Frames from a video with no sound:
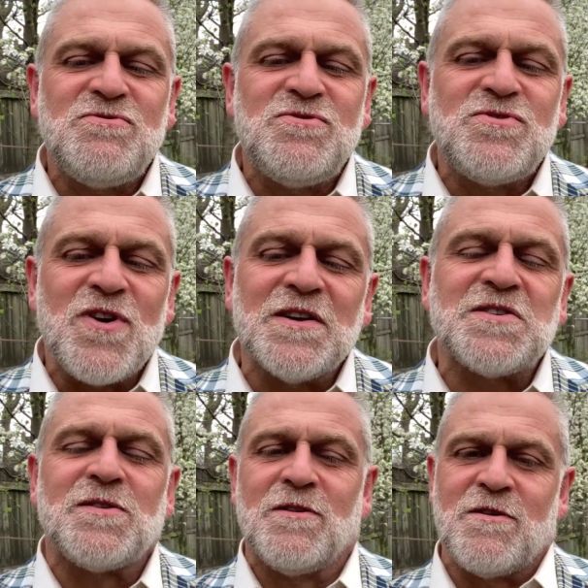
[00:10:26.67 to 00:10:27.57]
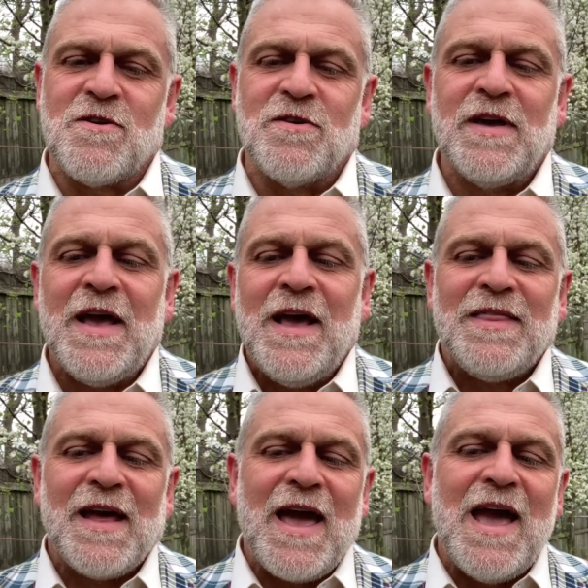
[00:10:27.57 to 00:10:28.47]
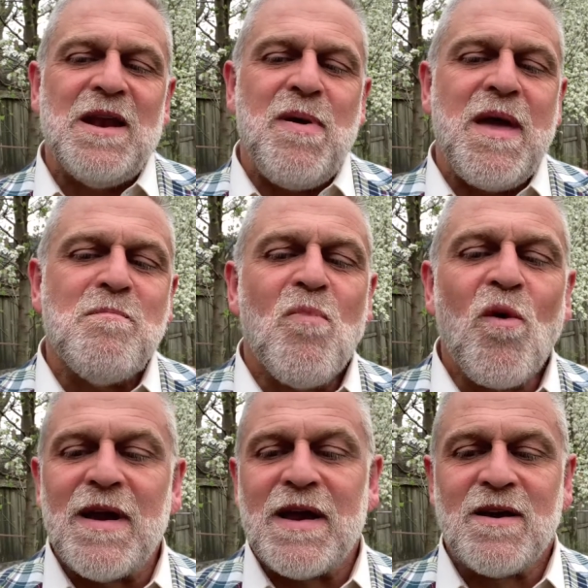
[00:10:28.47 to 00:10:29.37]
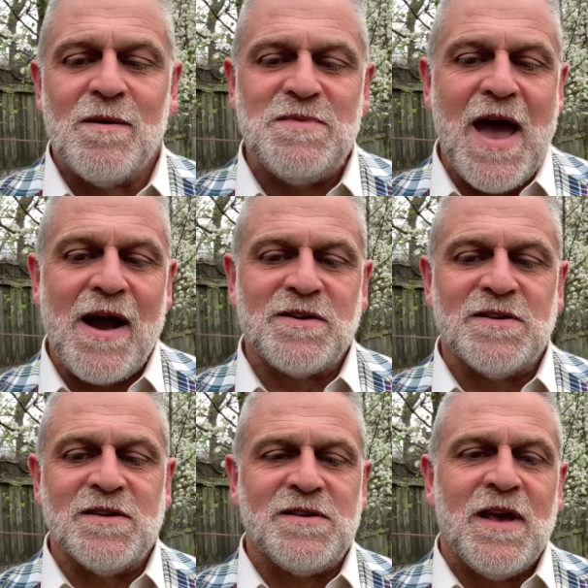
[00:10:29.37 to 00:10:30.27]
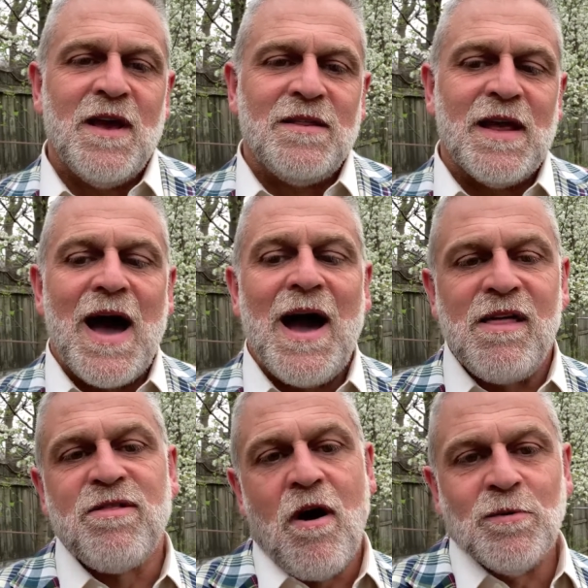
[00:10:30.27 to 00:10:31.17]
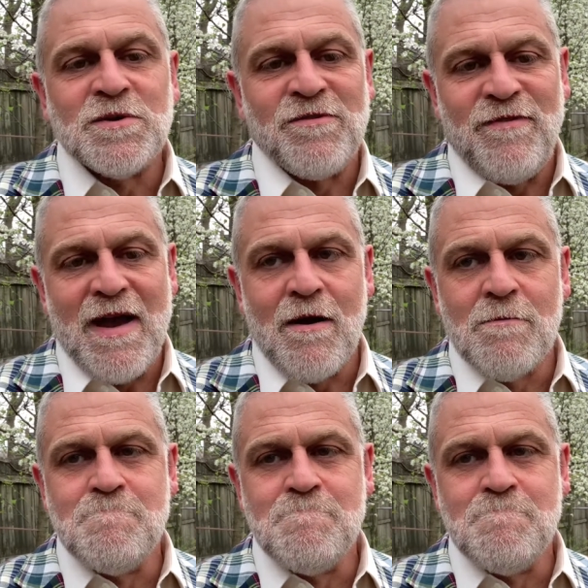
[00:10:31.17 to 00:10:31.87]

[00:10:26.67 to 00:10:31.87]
just learned that I had to pay more income taxes than I thought was fair.